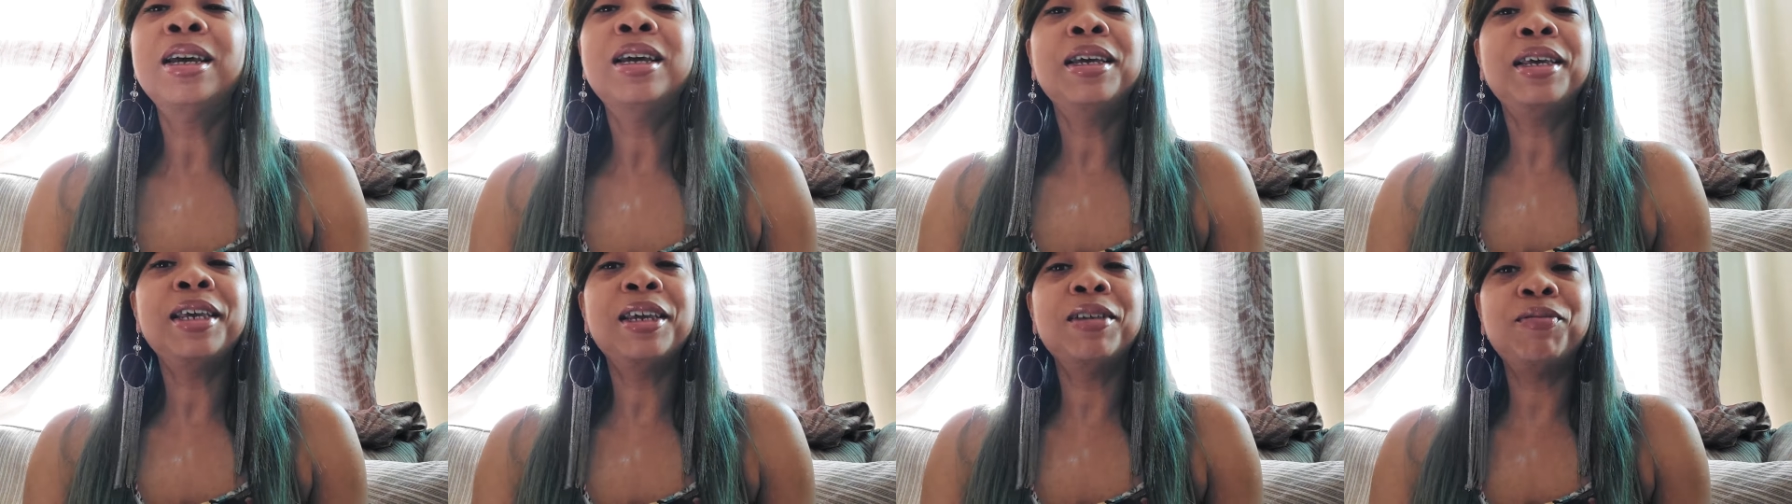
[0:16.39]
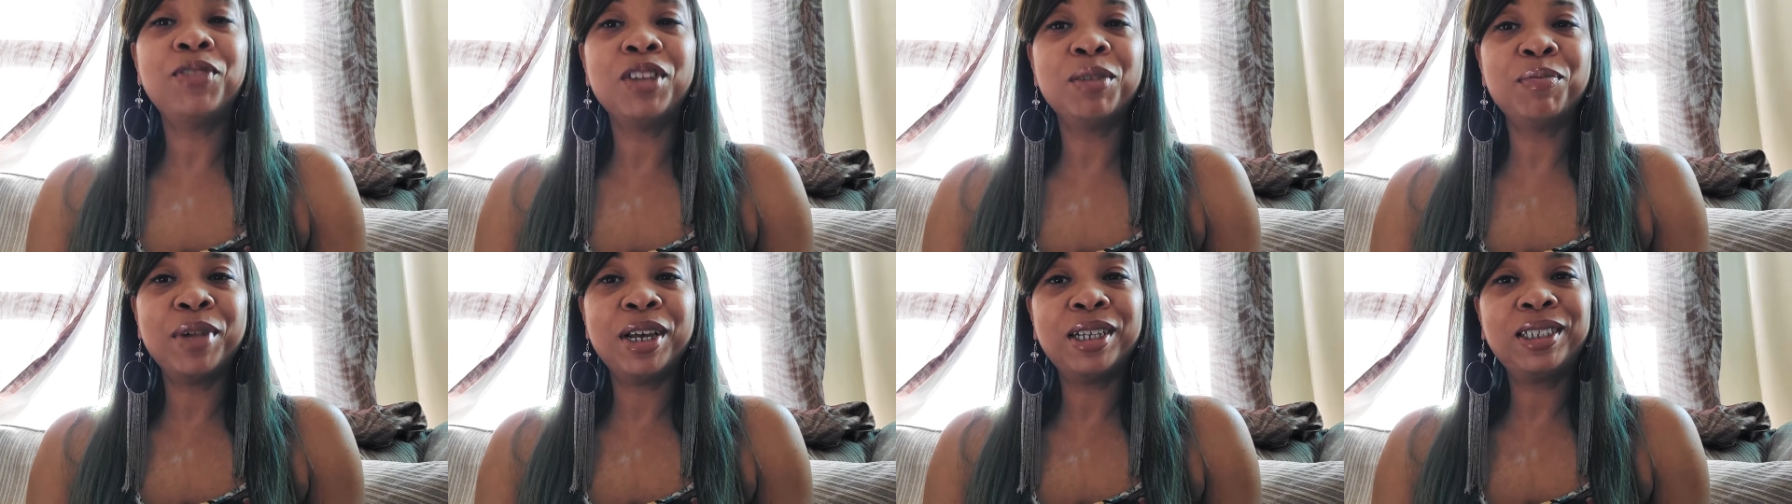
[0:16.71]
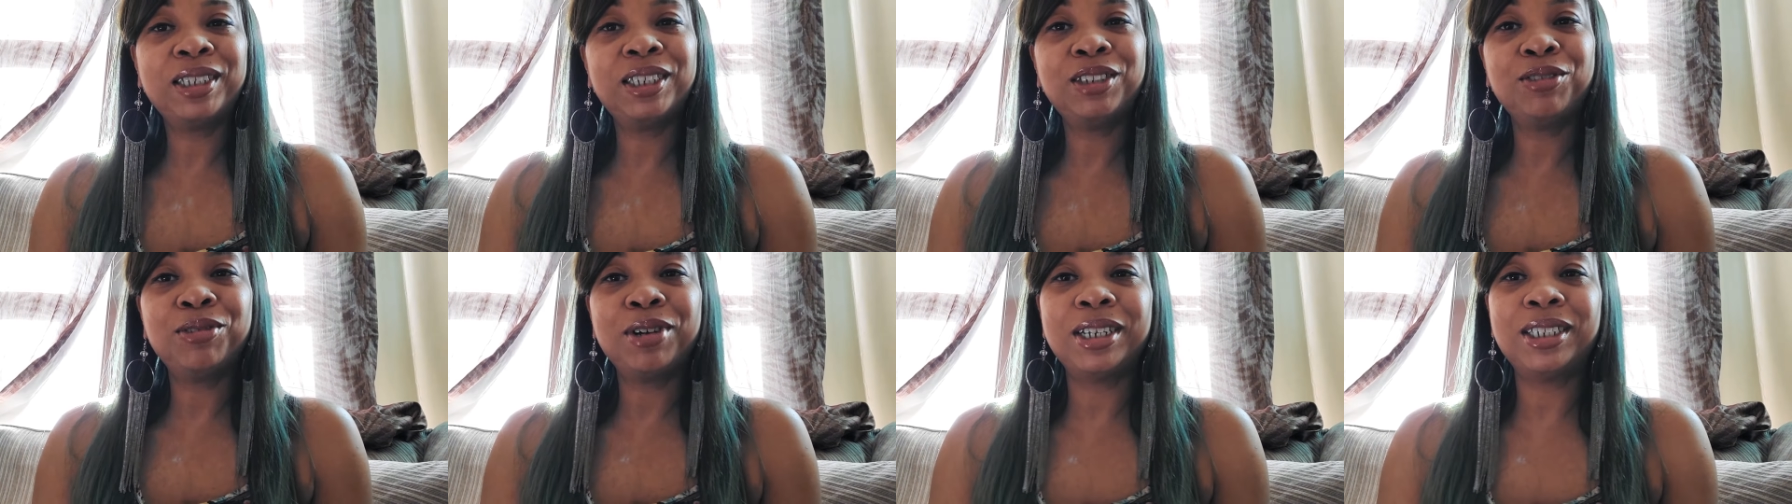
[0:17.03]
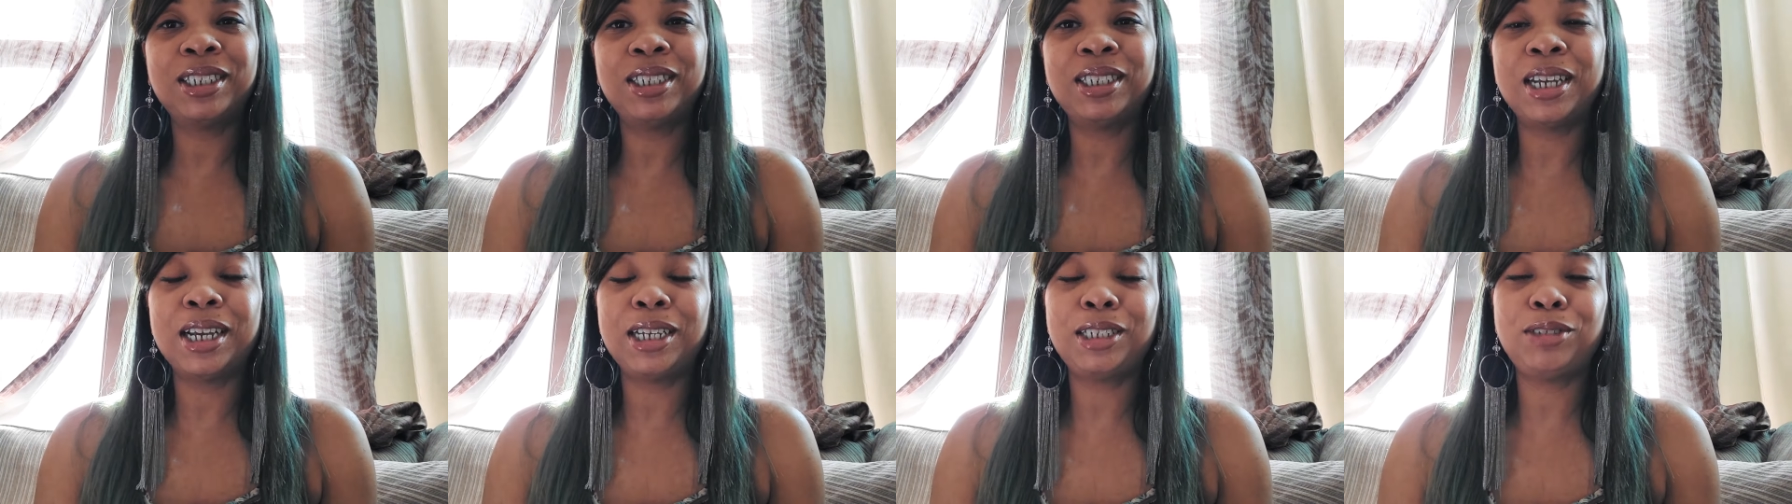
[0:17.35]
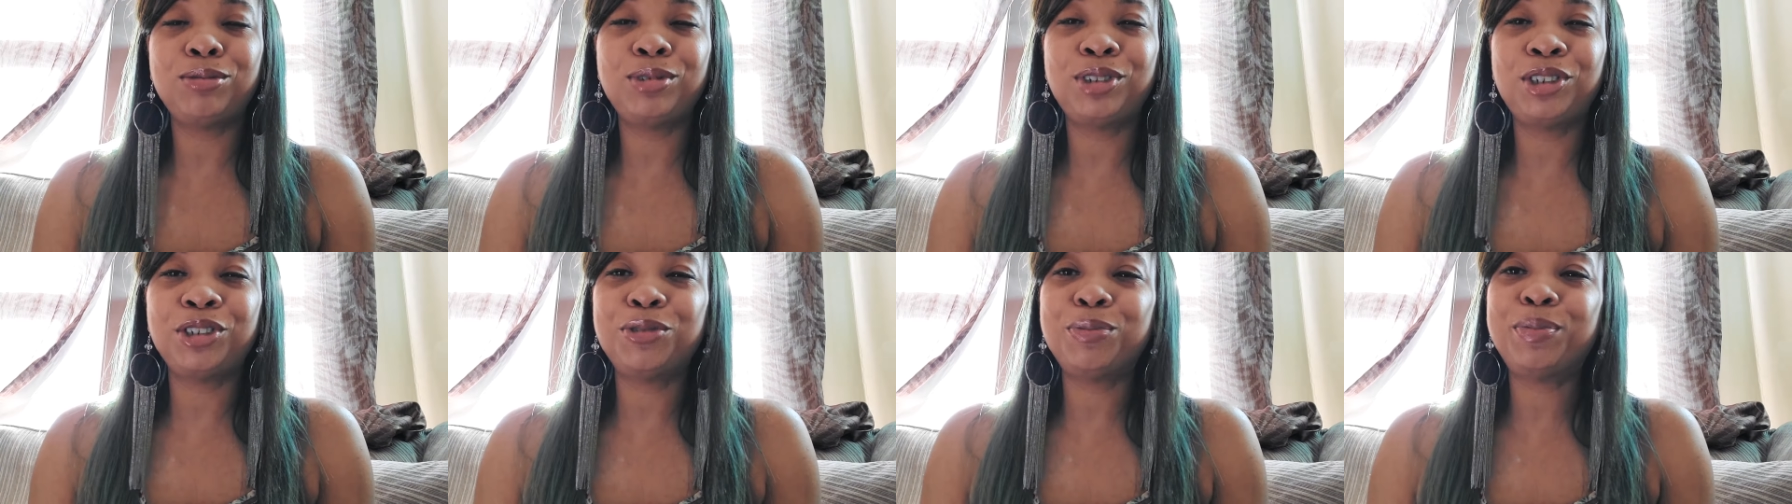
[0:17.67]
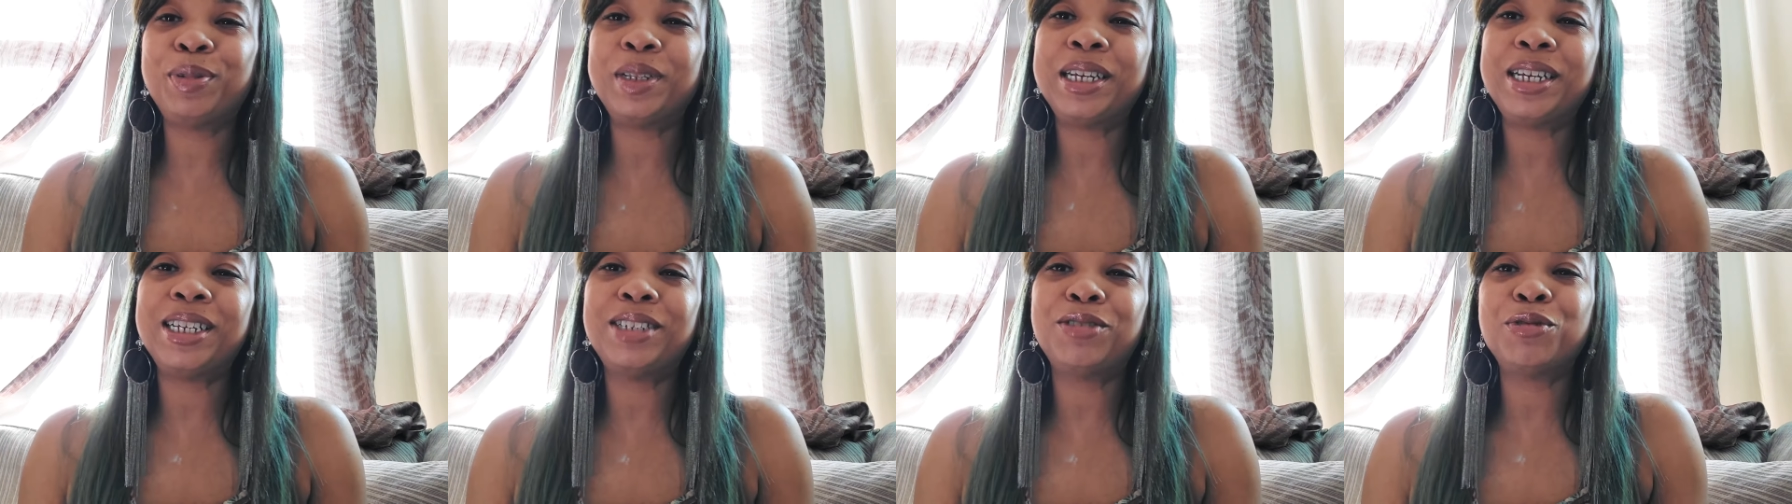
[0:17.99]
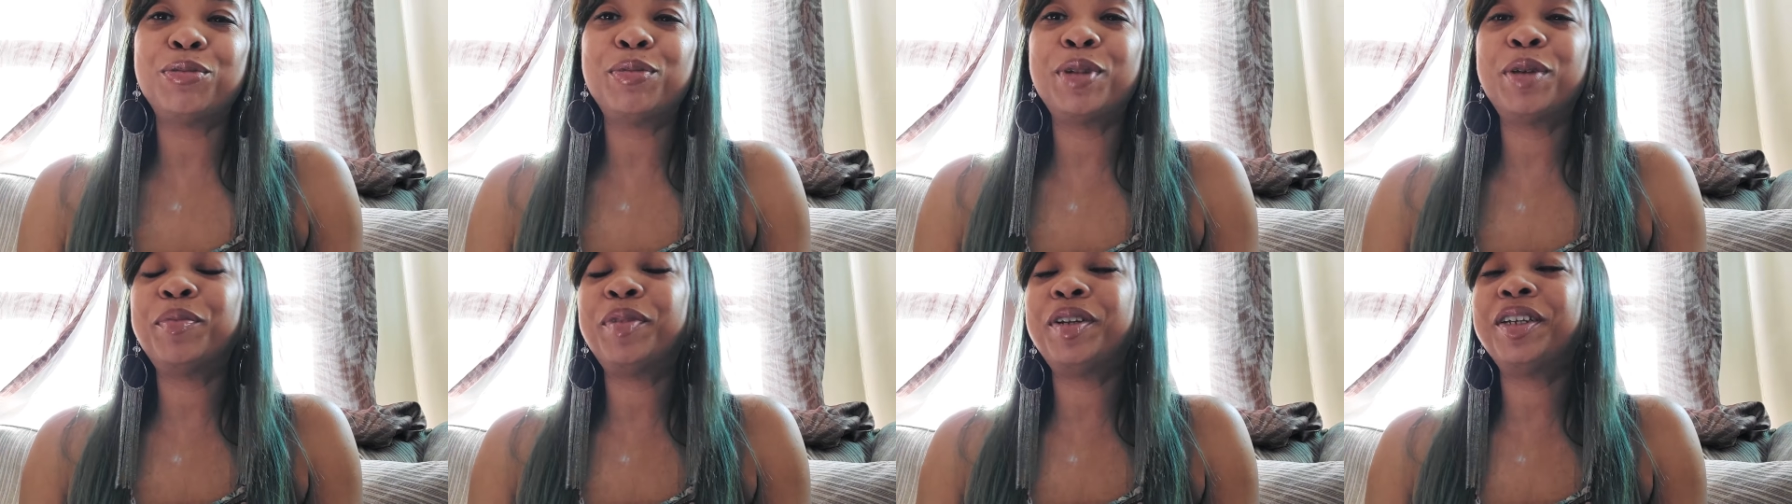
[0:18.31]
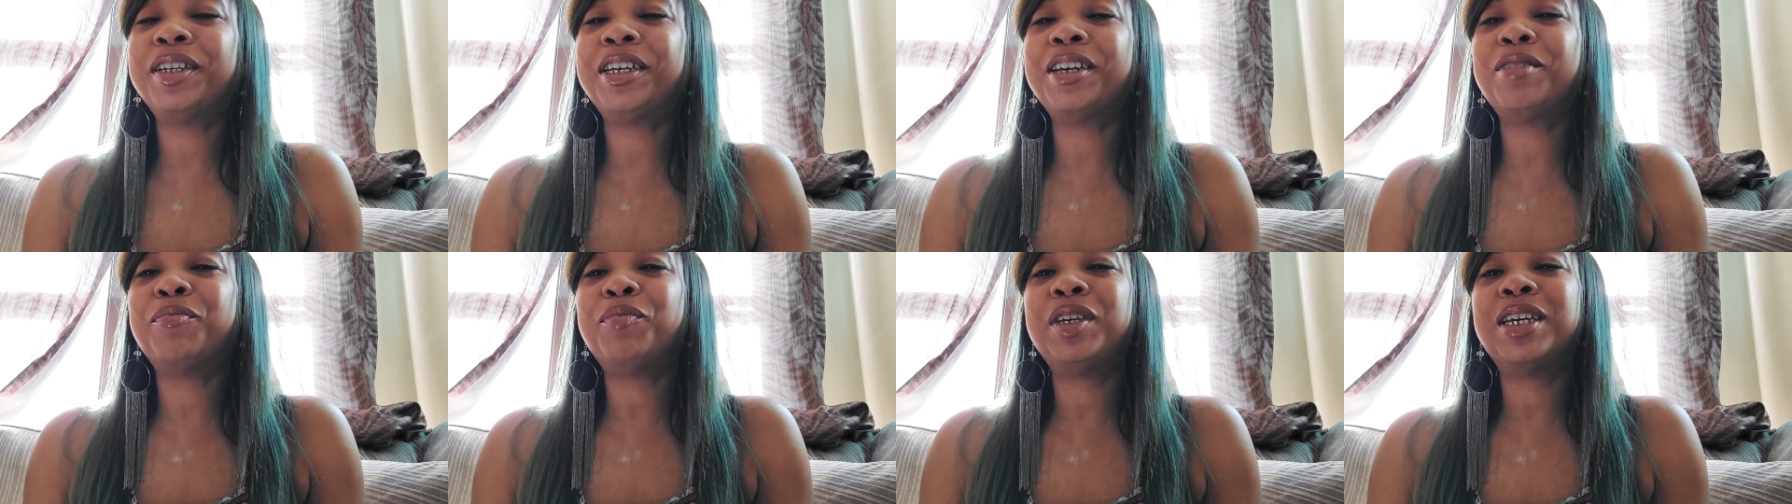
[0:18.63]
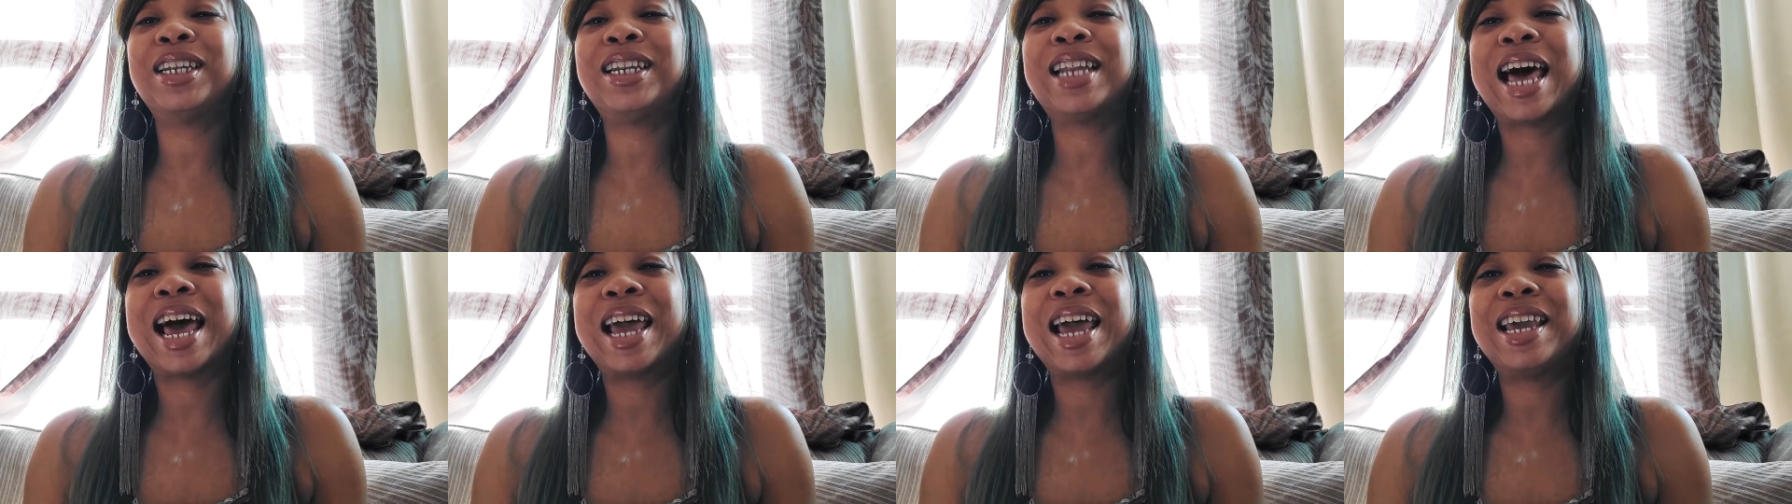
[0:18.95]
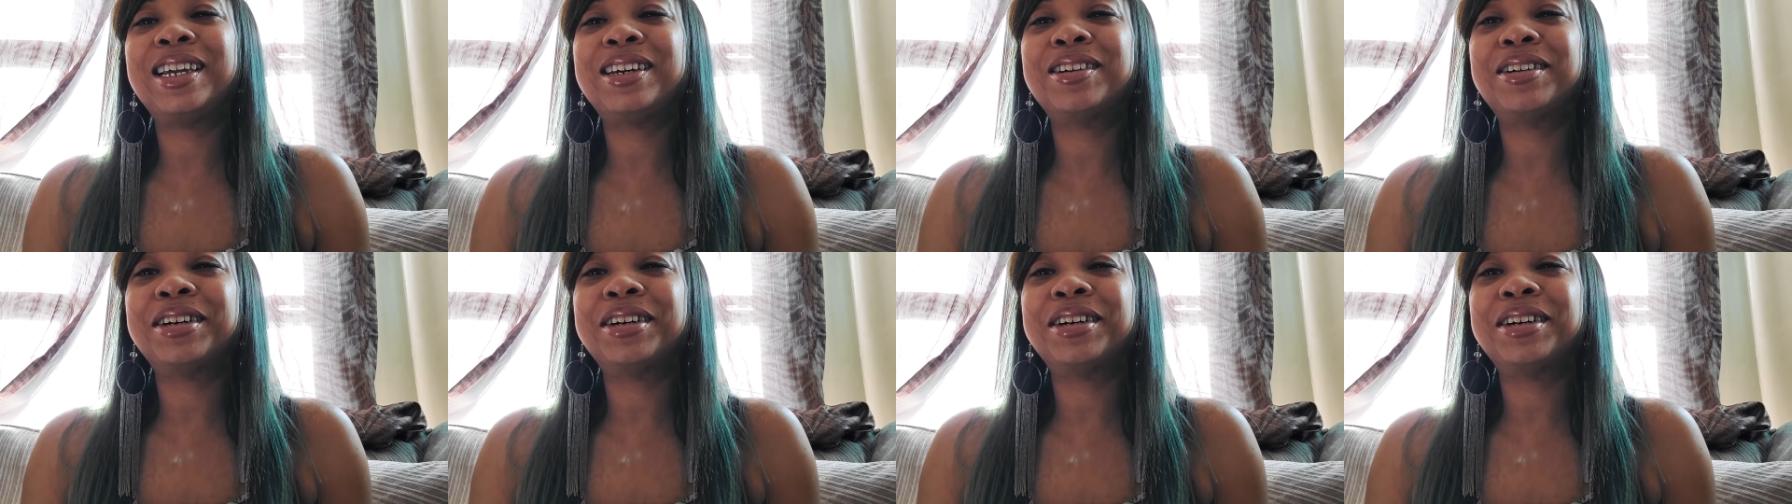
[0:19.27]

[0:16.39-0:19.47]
If the message resonates with you, please remember to give me a like,